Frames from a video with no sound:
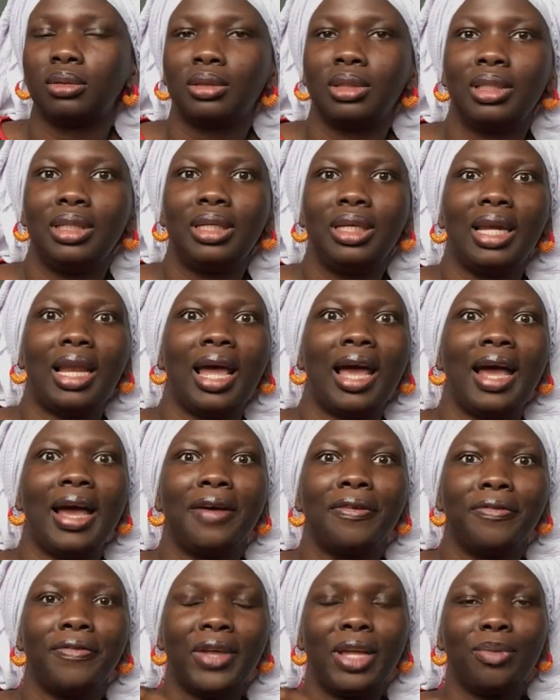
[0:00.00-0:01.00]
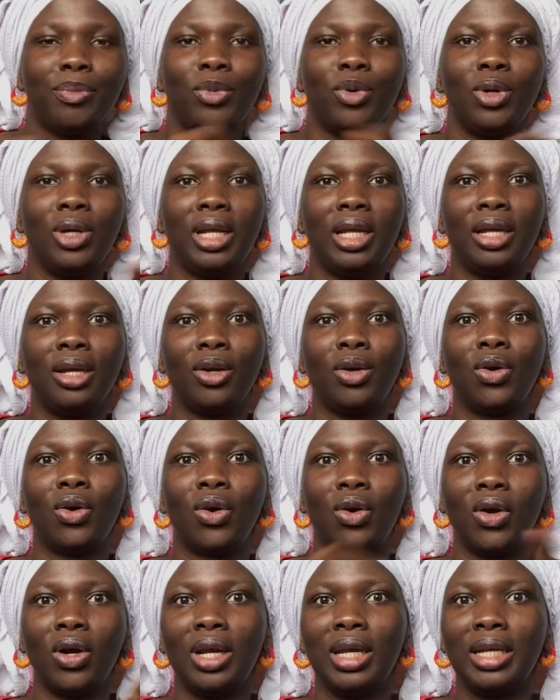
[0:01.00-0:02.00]
Laughing, bullying,
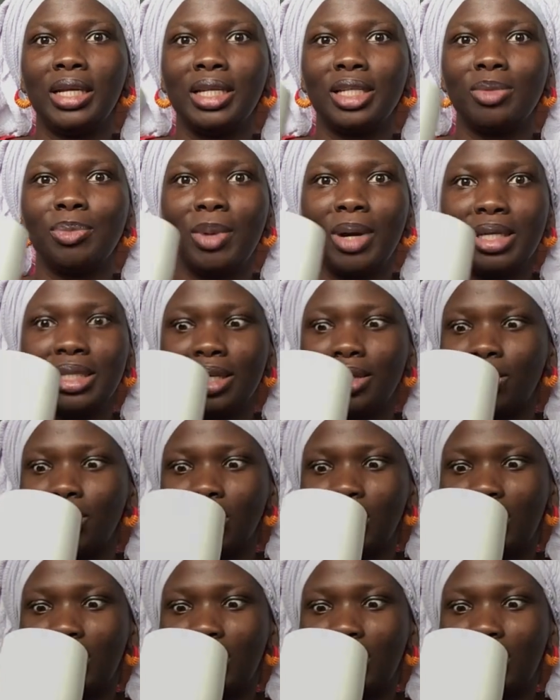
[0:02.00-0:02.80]
calling this person all